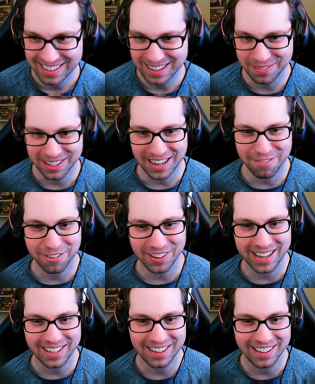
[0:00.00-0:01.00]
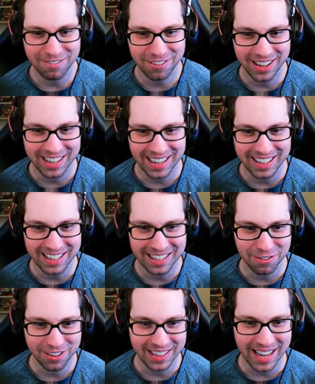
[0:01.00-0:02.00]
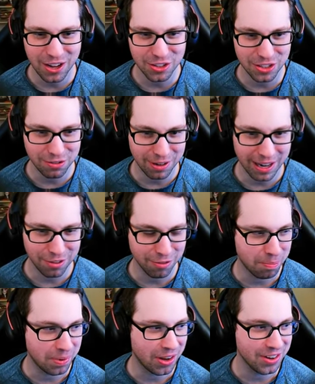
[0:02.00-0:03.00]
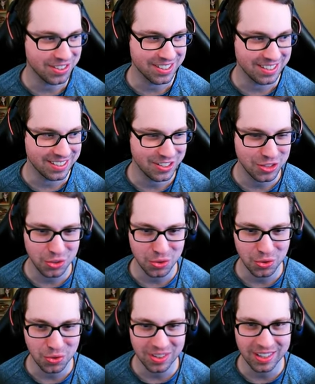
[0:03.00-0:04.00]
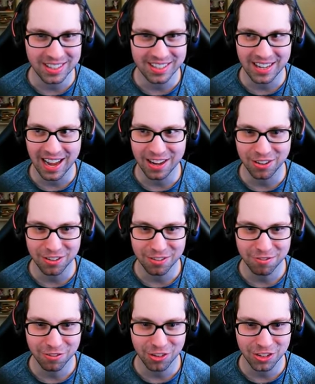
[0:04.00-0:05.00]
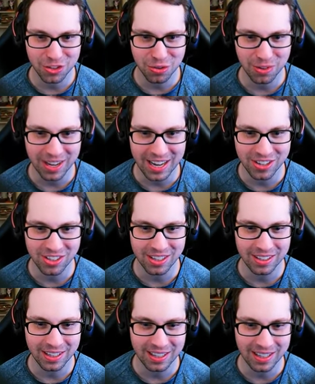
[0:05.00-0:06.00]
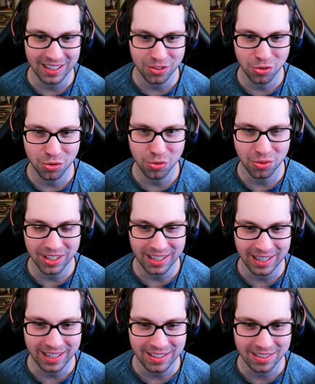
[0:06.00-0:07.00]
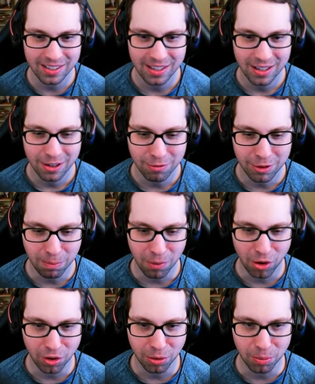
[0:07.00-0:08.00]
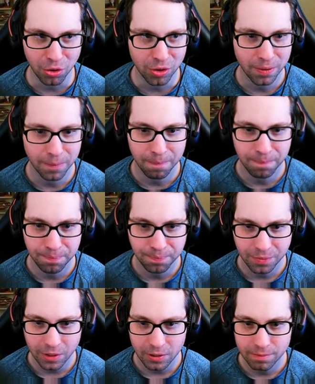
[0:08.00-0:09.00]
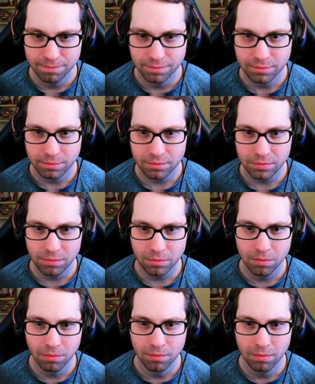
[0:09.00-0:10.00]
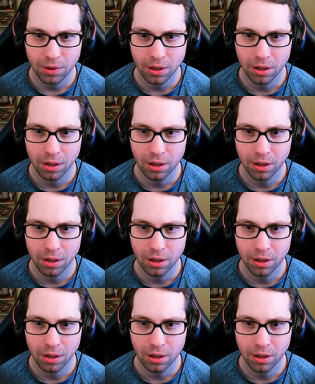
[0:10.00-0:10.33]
I mean, I feel like I feel like I could give a thousand round of applauses to the designer for this creation. It, it truly is remarkable. Beauty of a swing there.